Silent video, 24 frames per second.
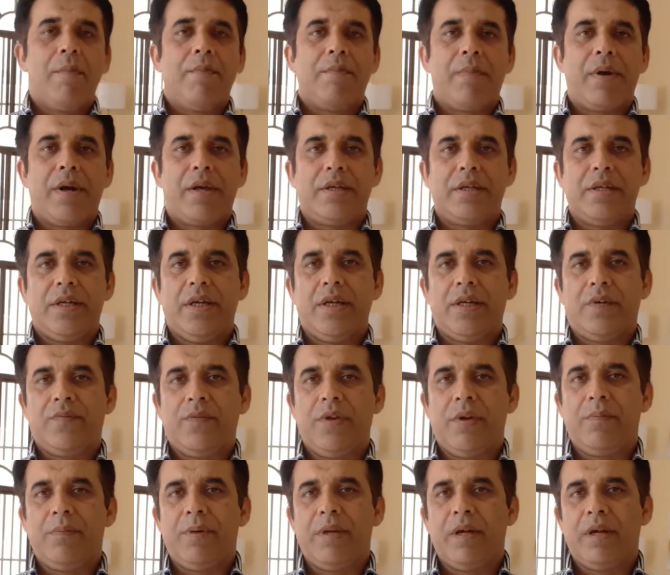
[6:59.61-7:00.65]
But it
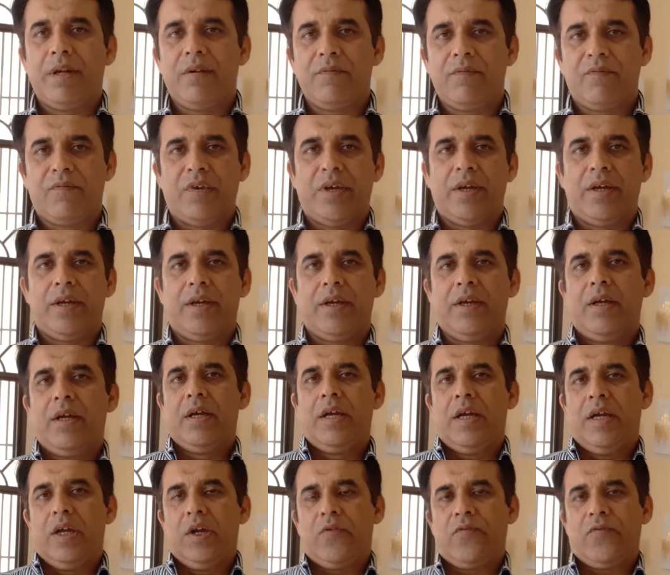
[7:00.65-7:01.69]
will be unfair
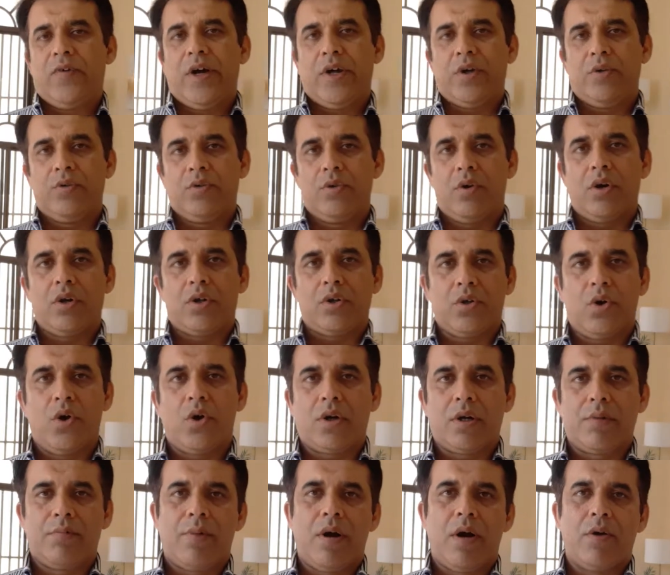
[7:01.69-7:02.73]
if I do not
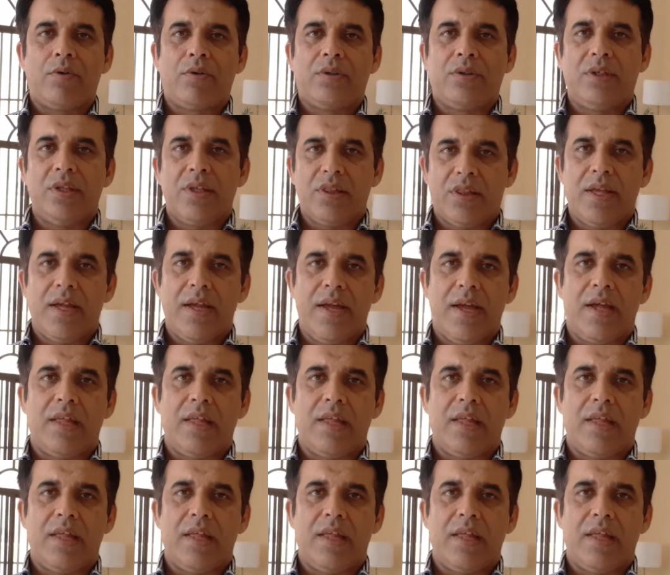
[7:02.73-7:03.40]
talk about this